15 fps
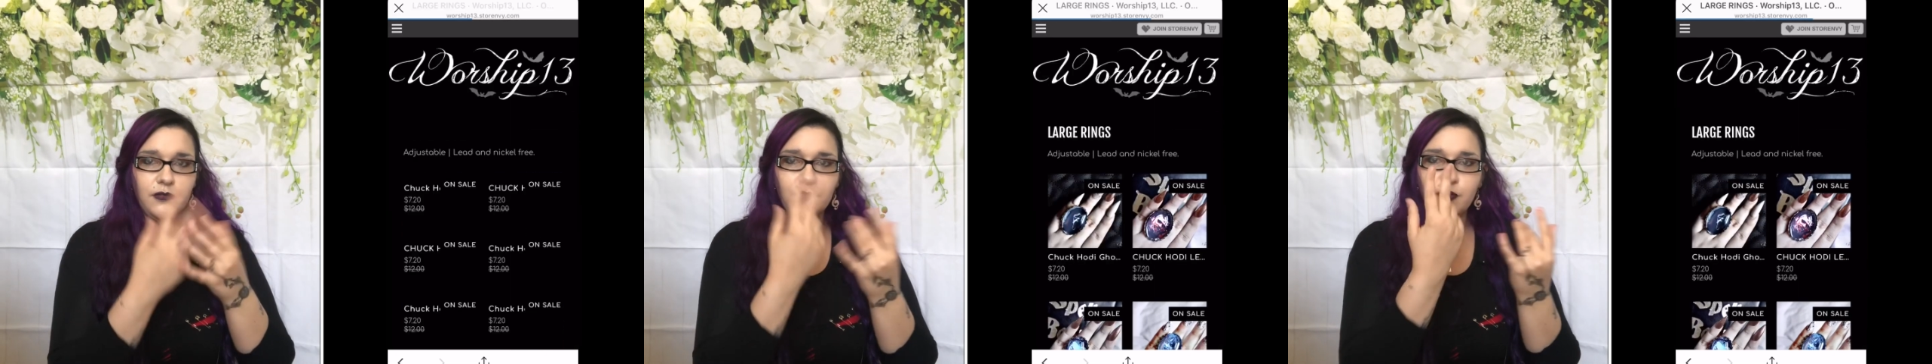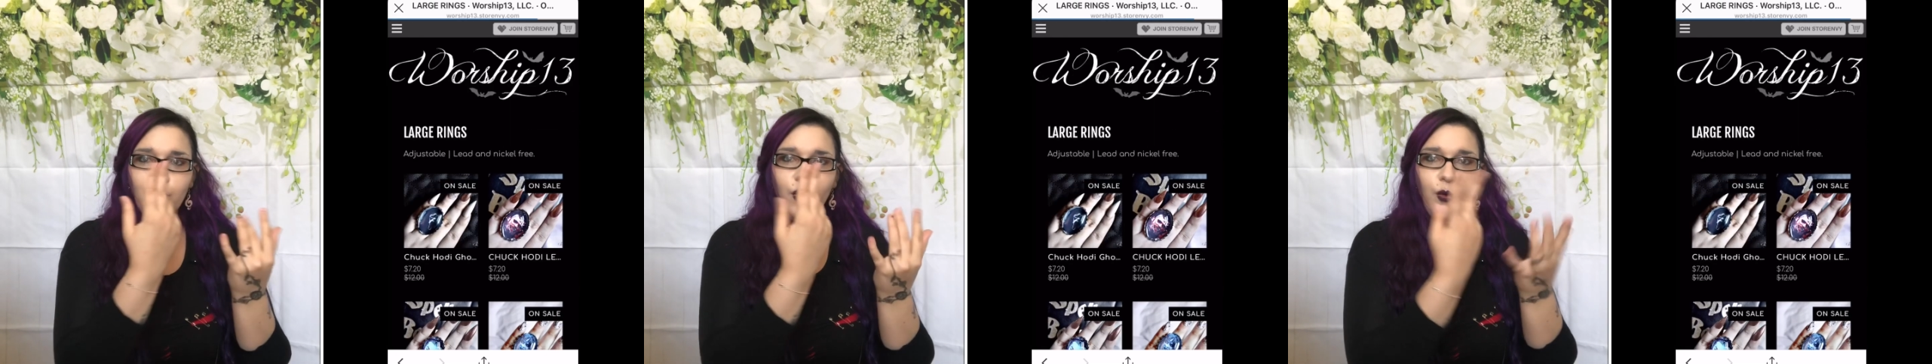
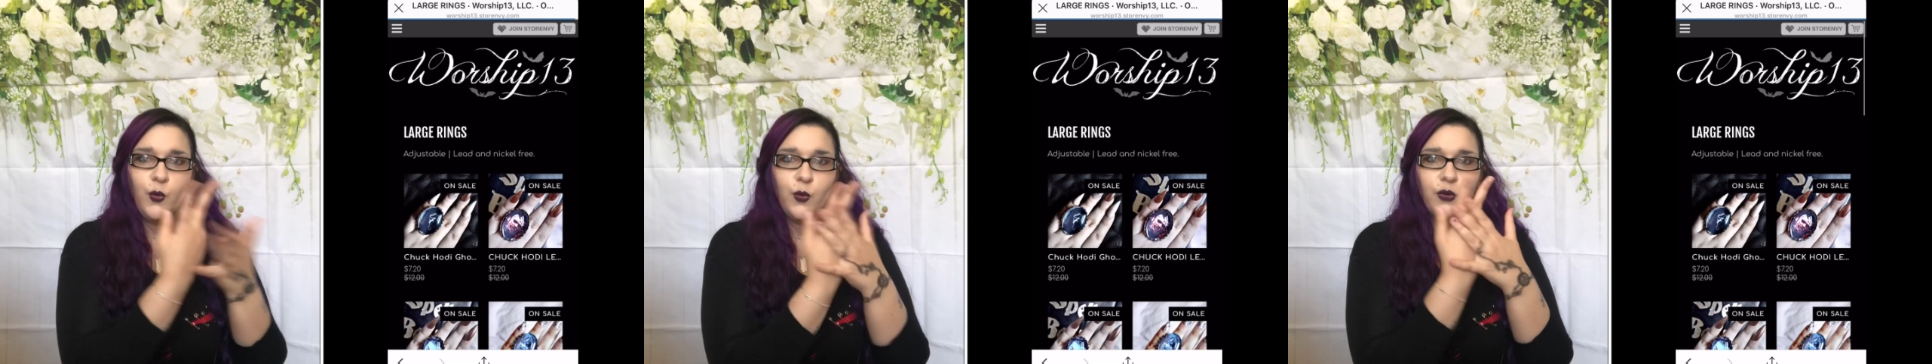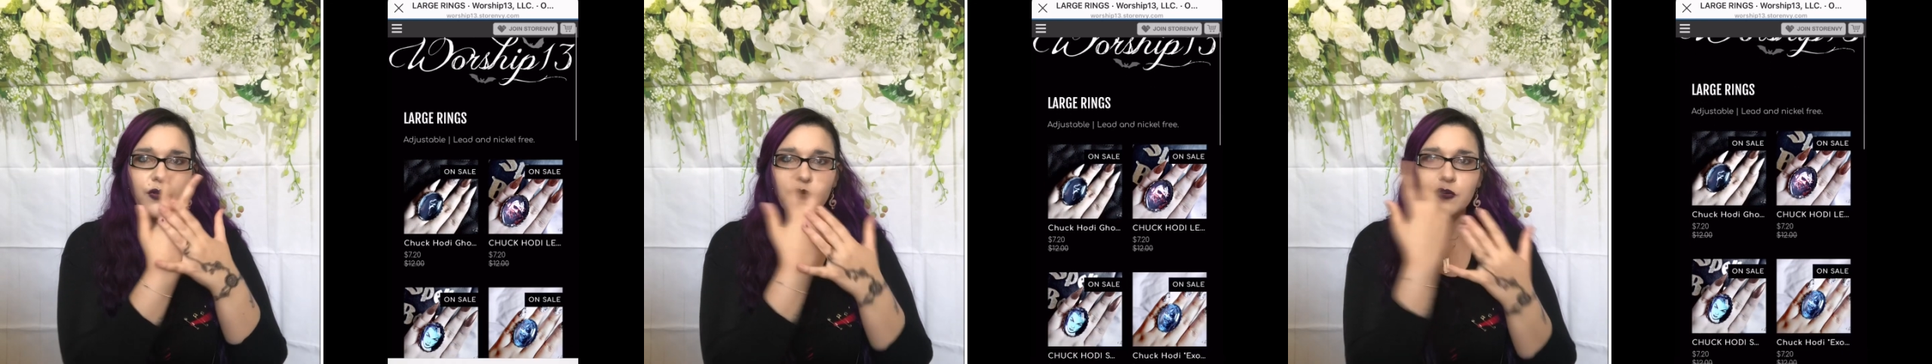you
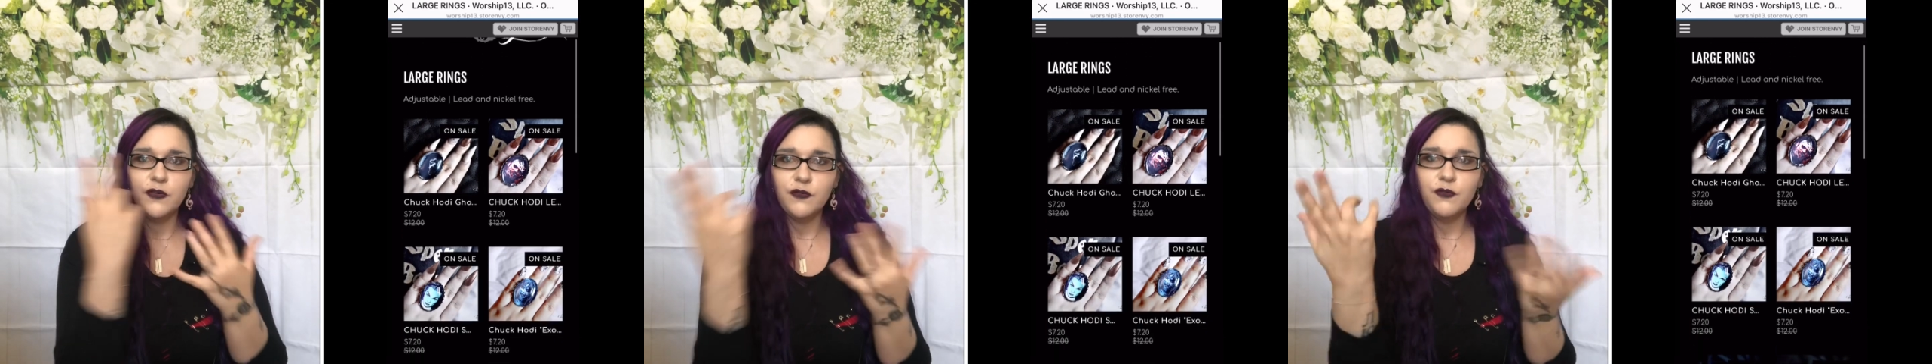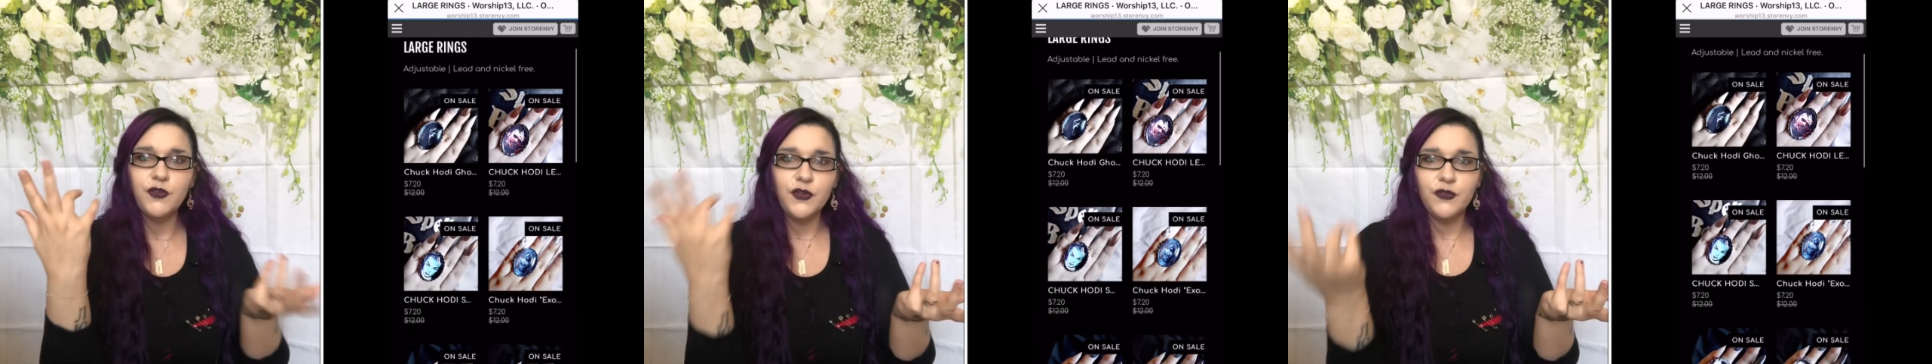hold
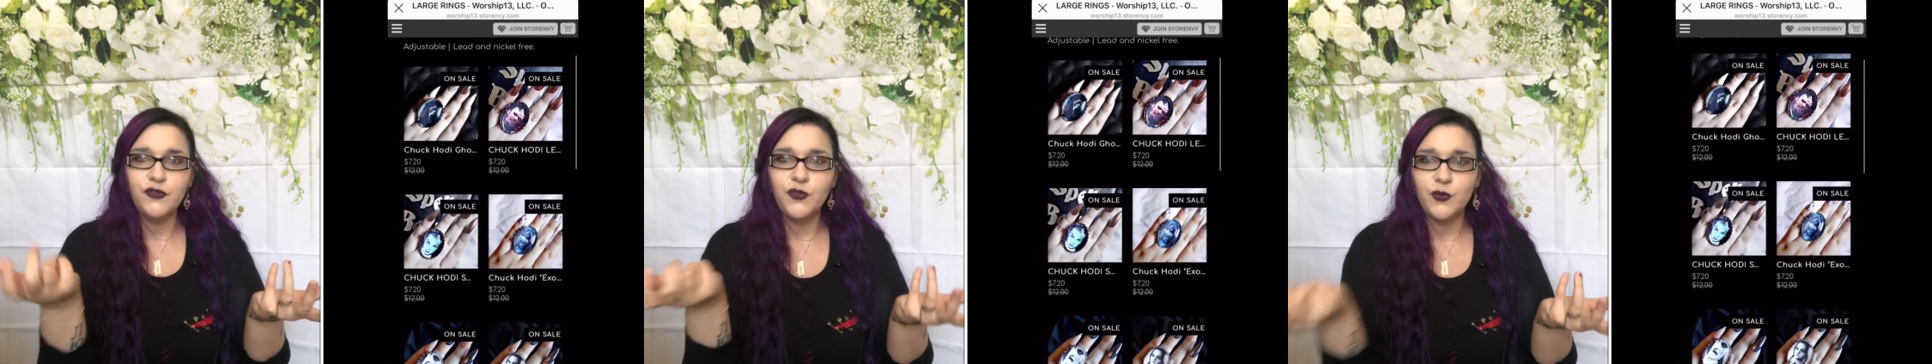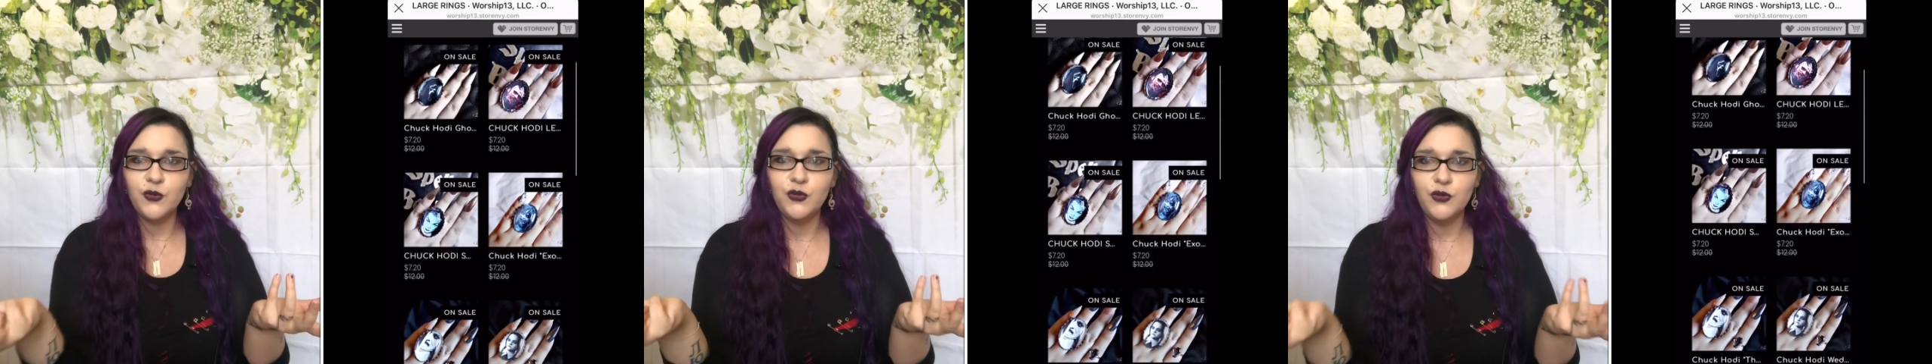for your
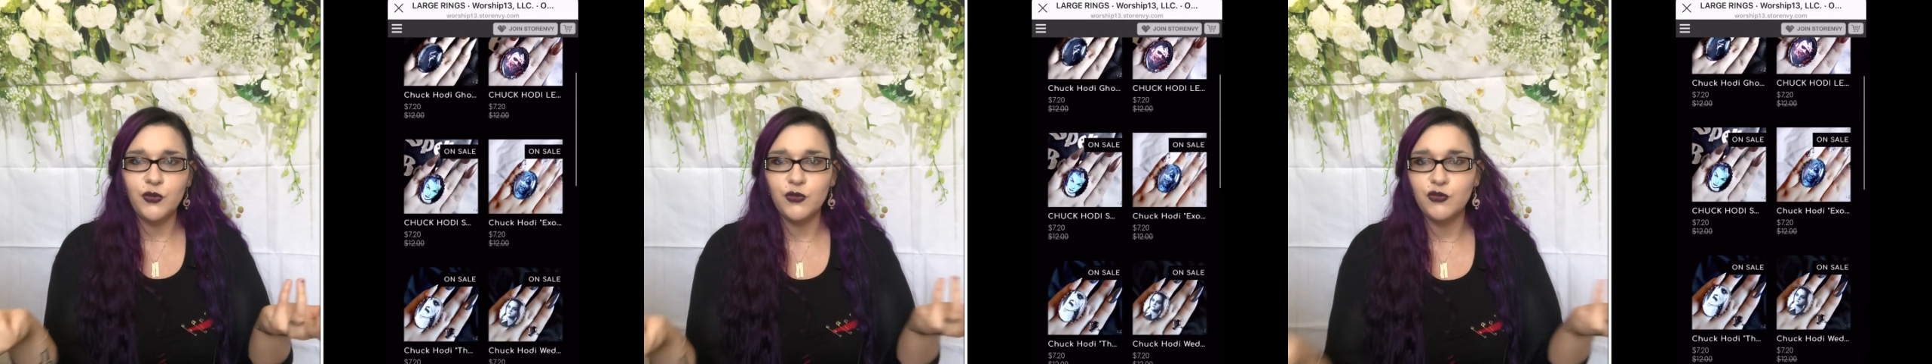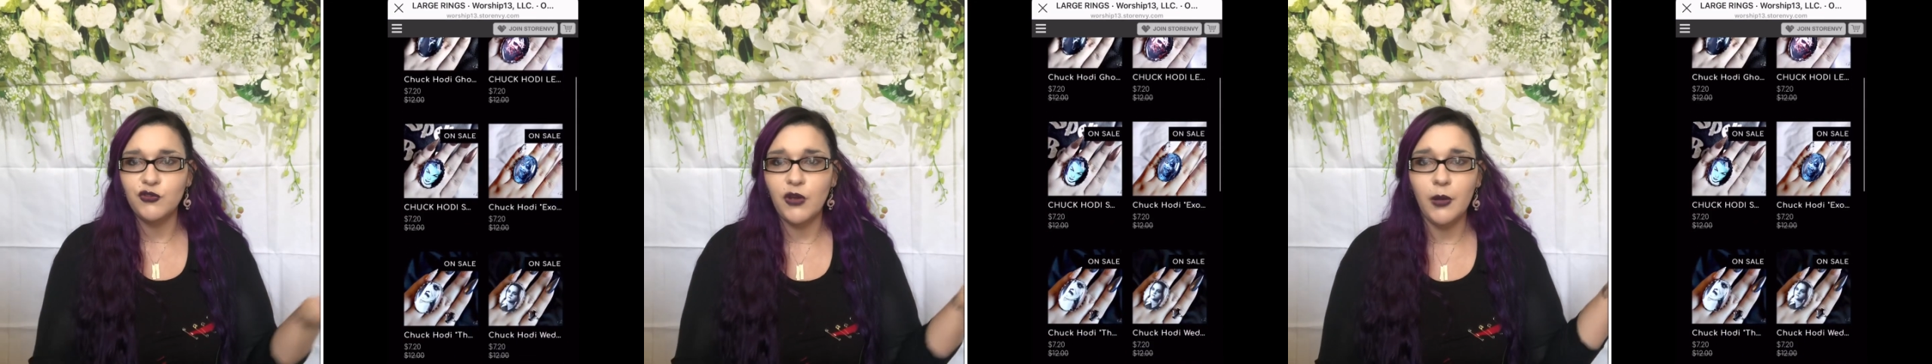phone so you
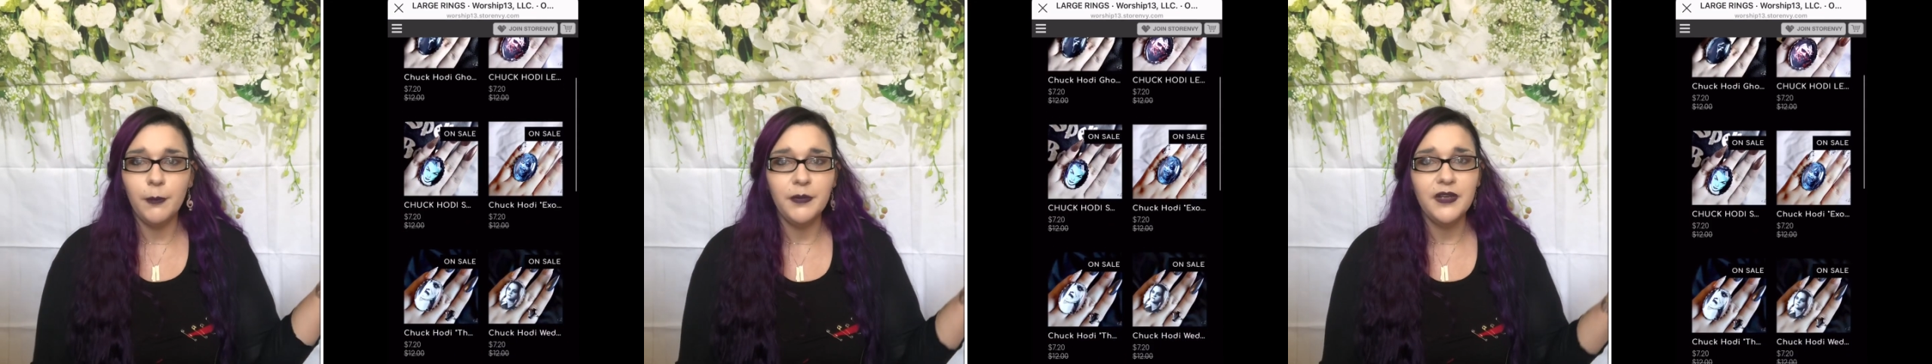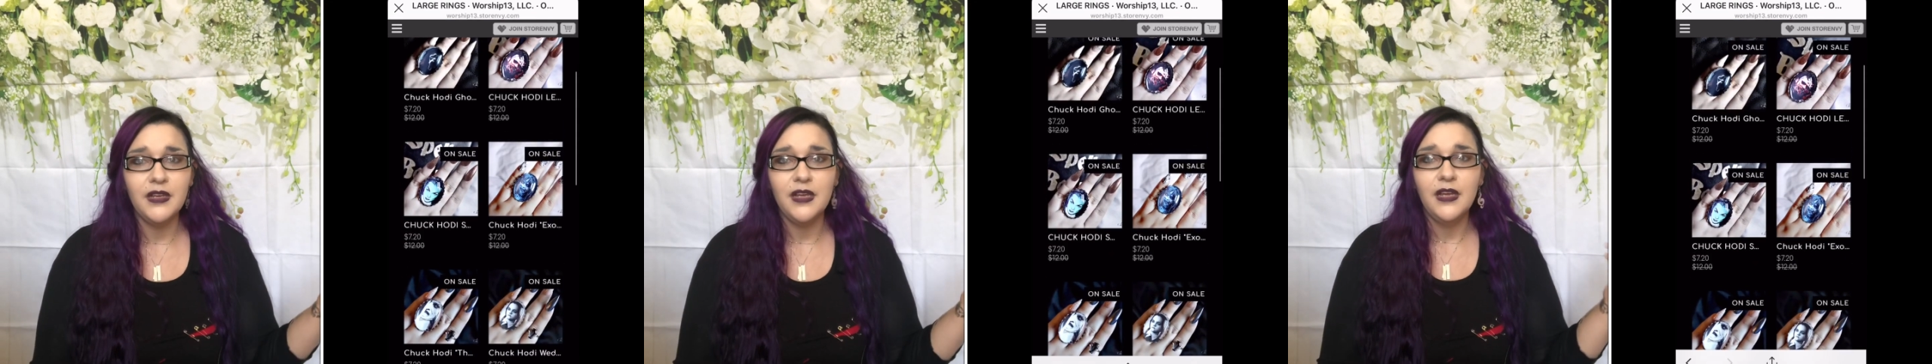don't
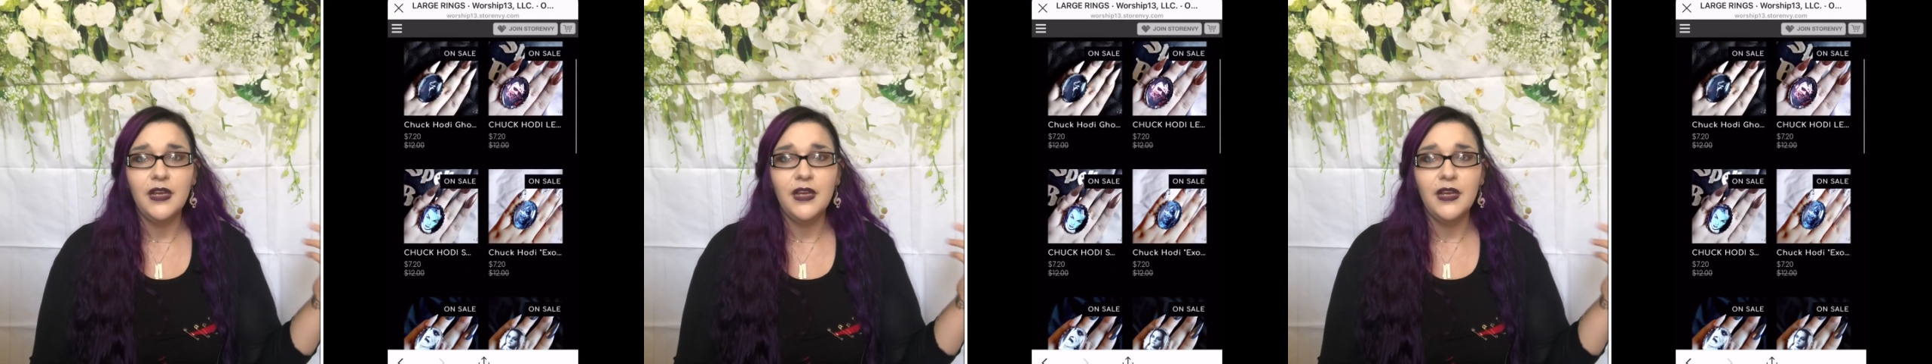drop it.